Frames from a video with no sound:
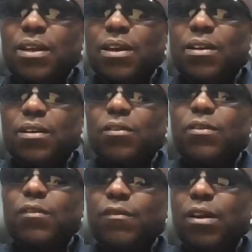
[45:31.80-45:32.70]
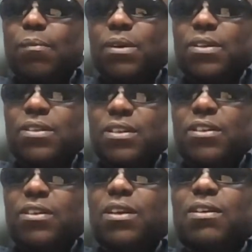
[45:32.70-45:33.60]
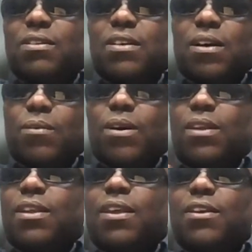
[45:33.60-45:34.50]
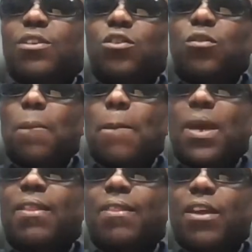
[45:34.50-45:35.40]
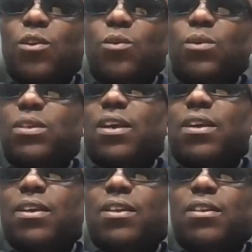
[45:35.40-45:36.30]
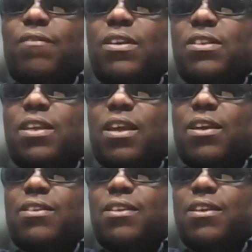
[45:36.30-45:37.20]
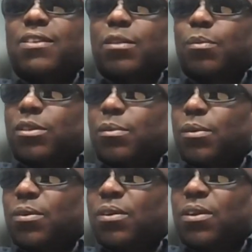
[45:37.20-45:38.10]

lot of developers, engineers are working to make the user interface as easy as possible.